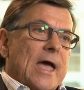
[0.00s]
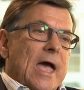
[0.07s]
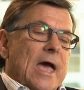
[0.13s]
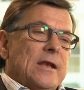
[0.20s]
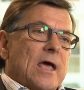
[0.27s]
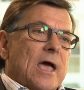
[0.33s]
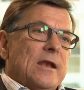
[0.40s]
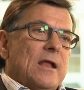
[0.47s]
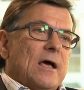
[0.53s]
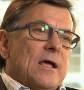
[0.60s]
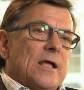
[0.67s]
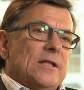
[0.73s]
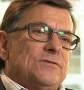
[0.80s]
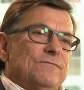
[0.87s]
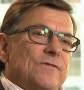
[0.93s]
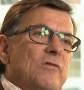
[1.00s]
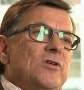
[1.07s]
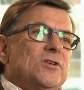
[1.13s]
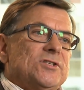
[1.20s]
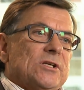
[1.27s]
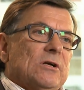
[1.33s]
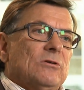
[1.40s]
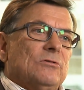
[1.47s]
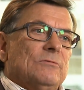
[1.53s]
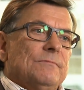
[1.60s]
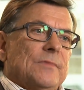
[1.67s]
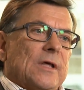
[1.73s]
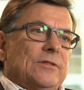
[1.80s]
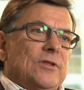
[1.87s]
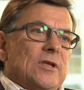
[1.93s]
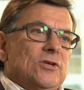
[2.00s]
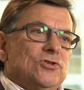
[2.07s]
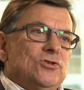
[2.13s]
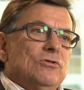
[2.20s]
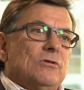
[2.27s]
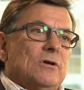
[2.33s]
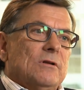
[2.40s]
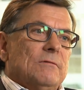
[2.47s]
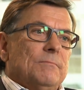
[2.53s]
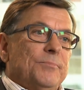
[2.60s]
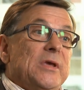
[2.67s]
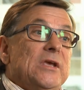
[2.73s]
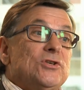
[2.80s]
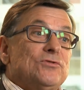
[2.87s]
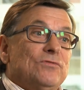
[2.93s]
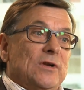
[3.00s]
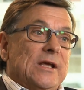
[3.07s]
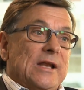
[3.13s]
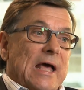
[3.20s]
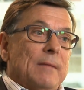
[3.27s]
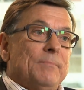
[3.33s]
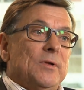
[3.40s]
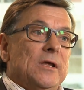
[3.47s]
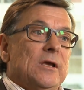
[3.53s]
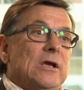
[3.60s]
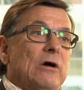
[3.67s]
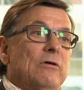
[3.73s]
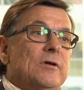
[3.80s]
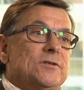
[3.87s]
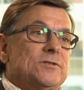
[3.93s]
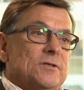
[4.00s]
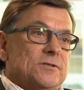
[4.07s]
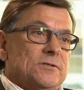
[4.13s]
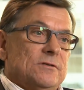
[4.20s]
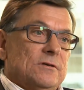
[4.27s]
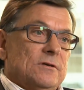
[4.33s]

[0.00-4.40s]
And it's very seldom that these two can peacefully and happily coexist.